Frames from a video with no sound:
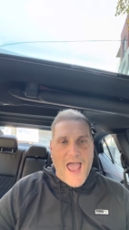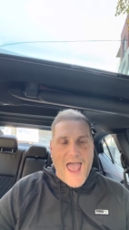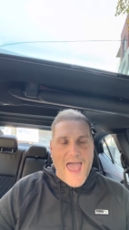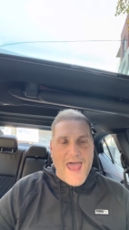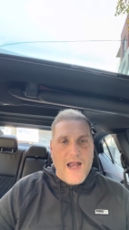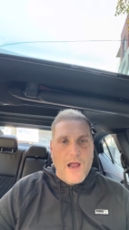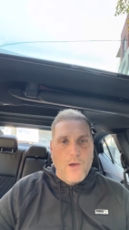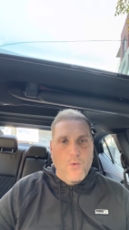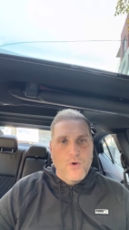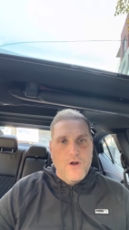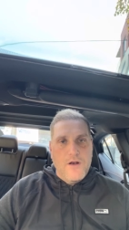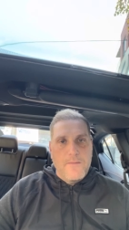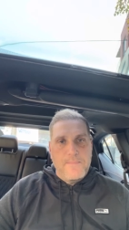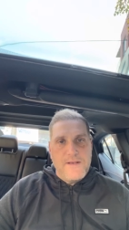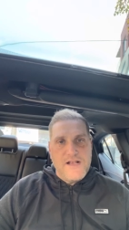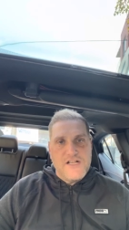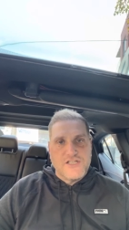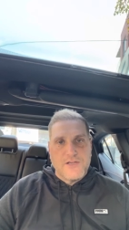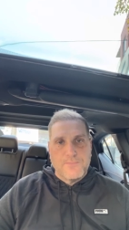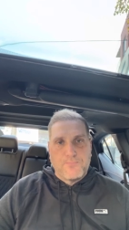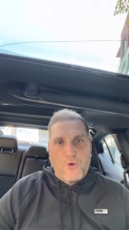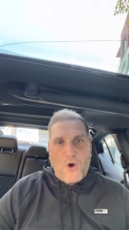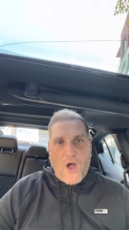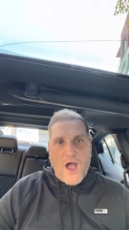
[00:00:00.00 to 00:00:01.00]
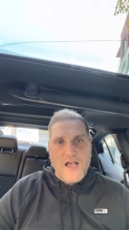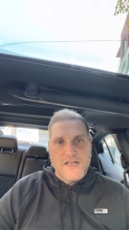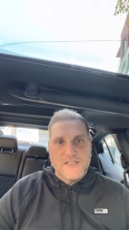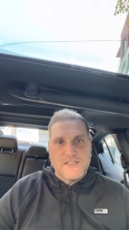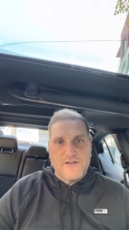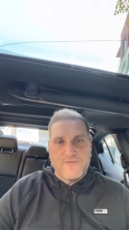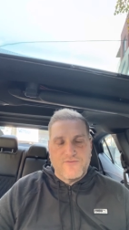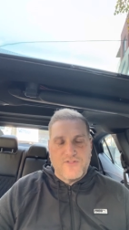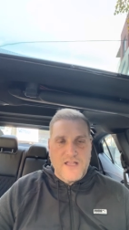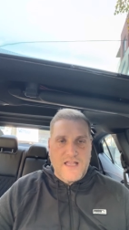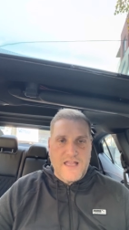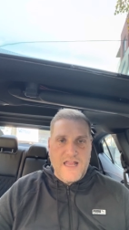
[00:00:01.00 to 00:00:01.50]
And I wouldn't be surprised
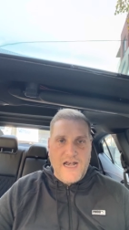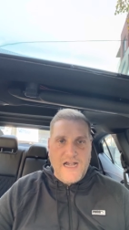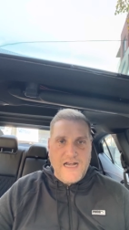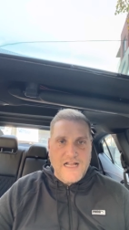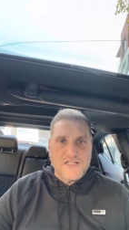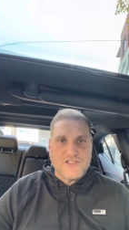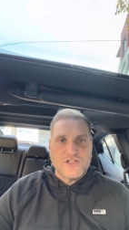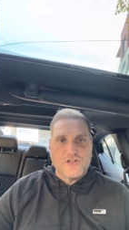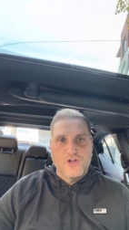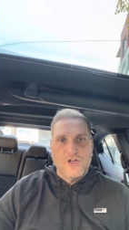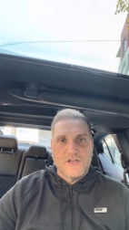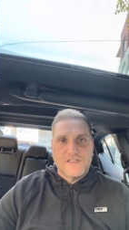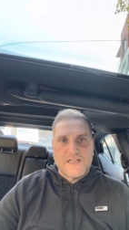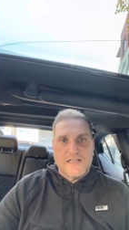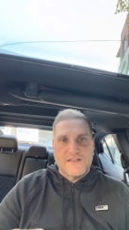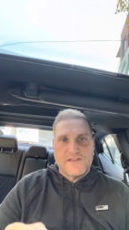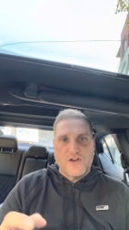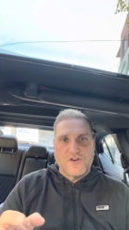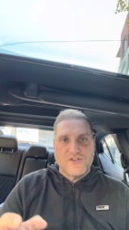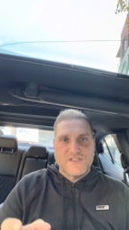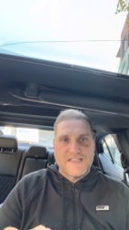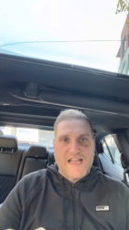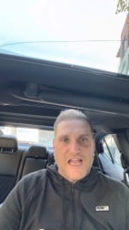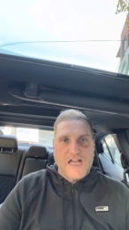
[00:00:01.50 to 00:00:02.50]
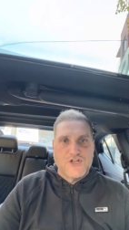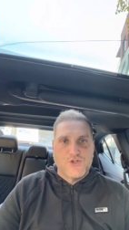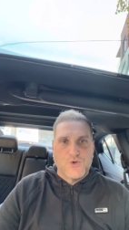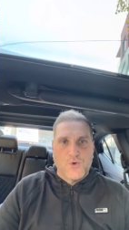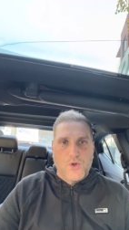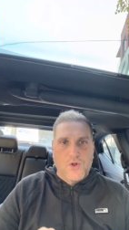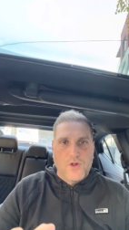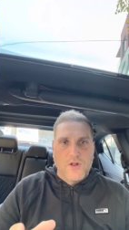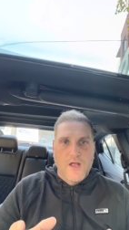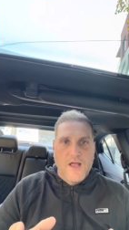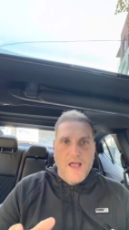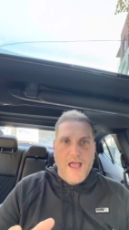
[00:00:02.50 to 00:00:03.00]
if the Canadiens looked at their
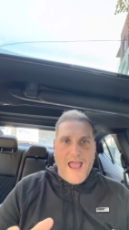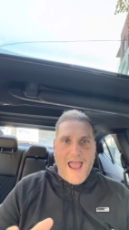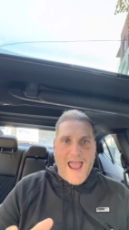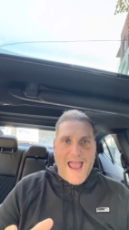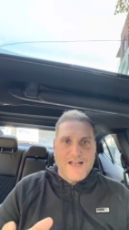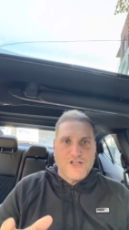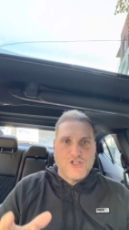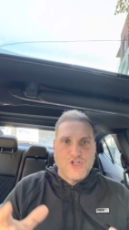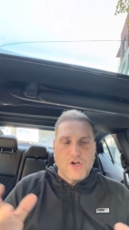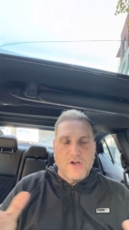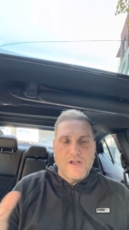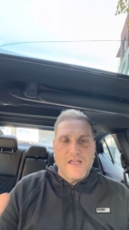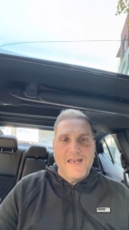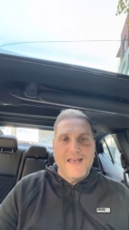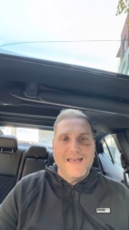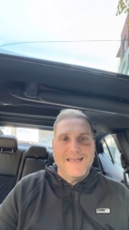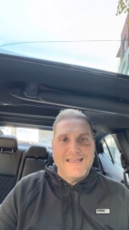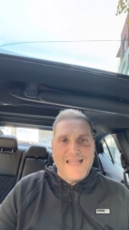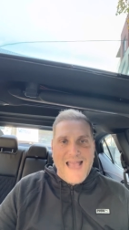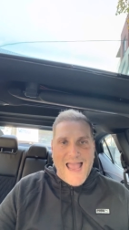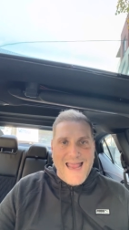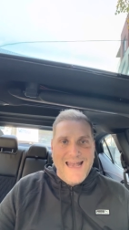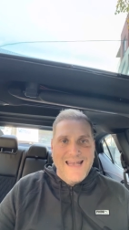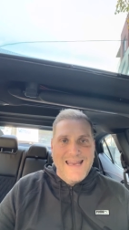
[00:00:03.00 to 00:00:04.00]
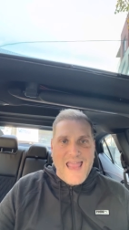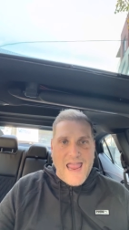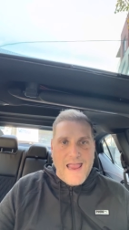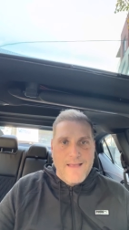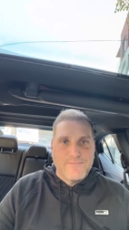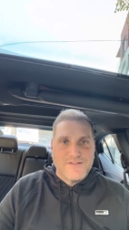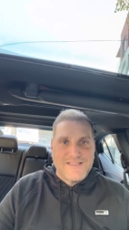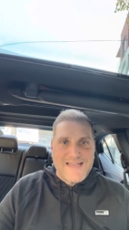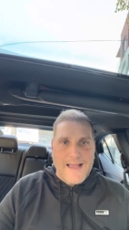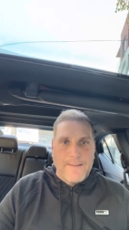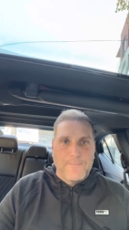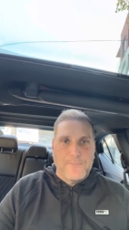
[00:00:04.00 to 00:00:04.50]
schedule and took it in 10-game
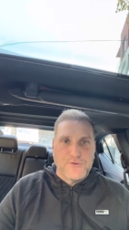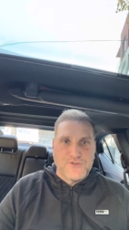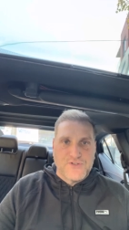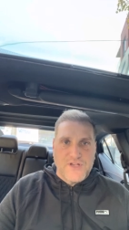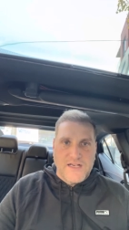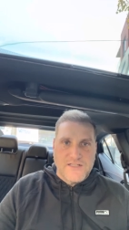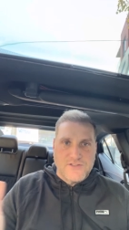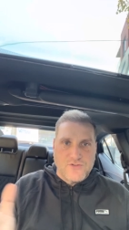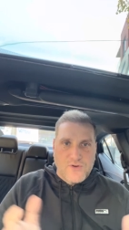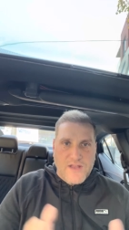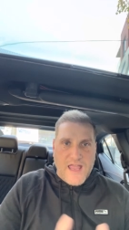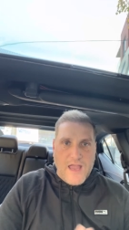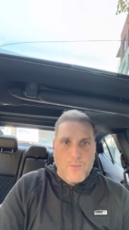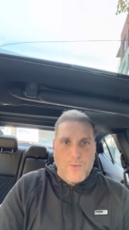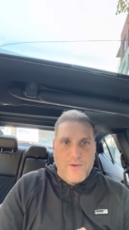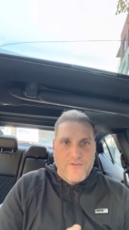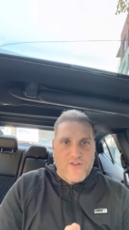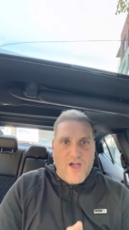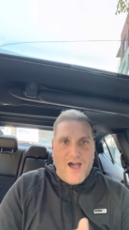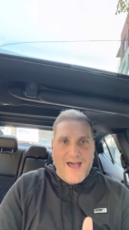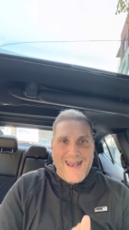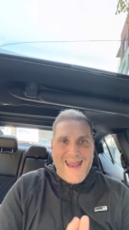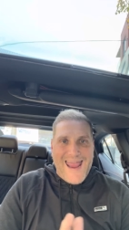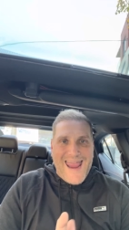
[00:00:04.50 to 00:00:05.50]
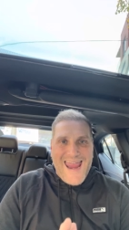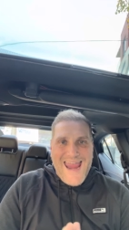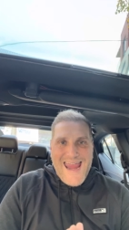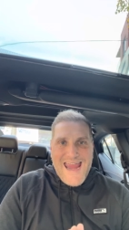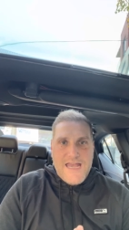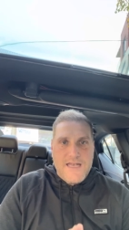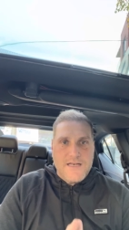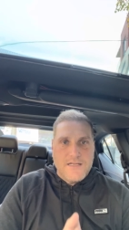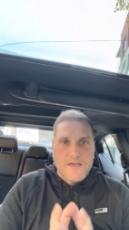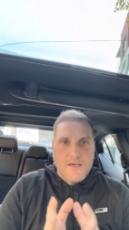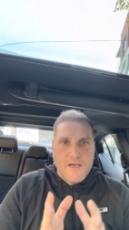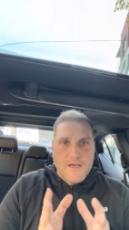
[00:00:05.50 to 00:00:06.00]
sample size. Okay, we've got
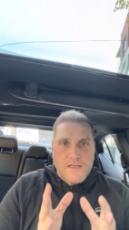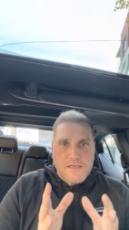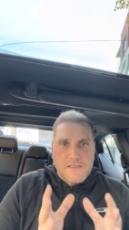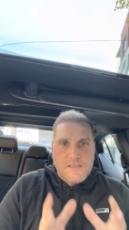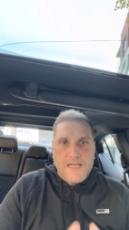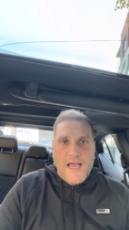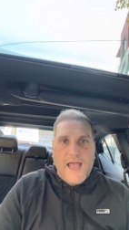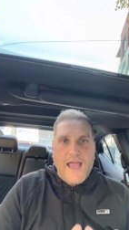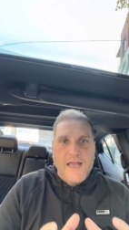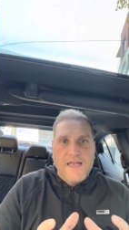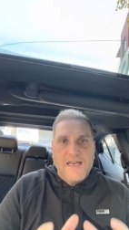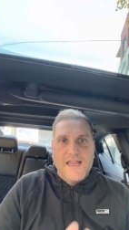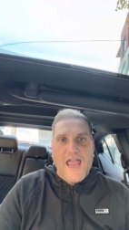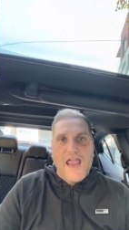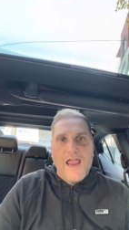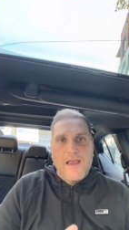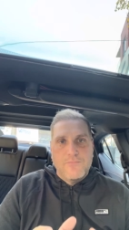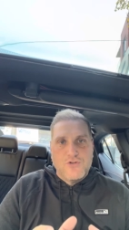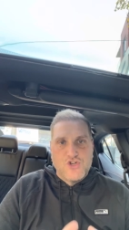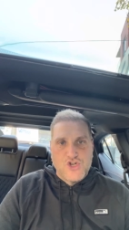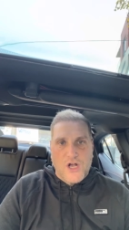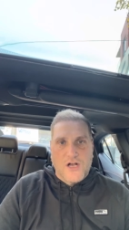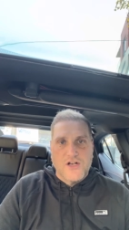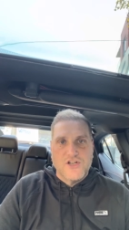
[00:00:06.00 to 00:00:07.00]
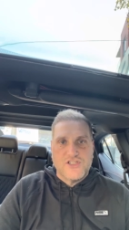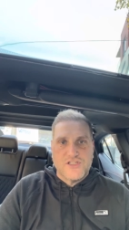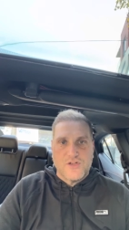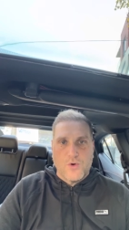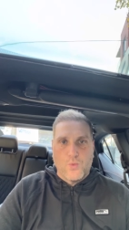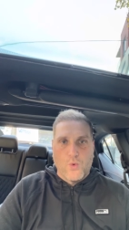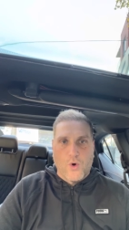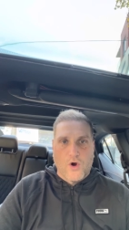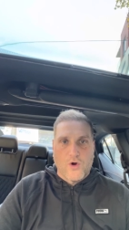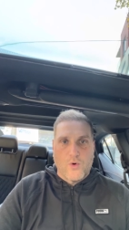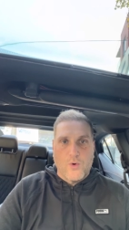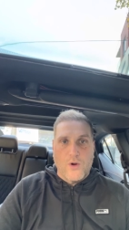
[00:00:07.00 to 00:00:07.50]
8 10-game chunks to
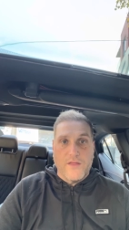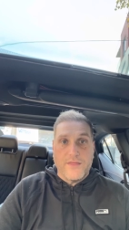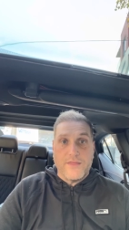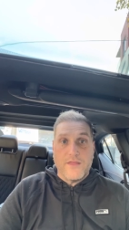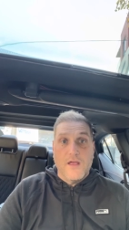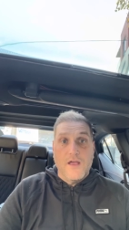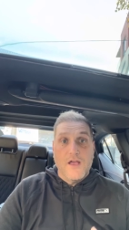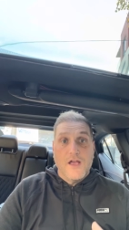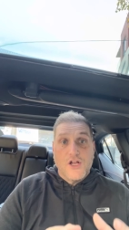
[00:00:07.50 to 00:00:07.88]
work with.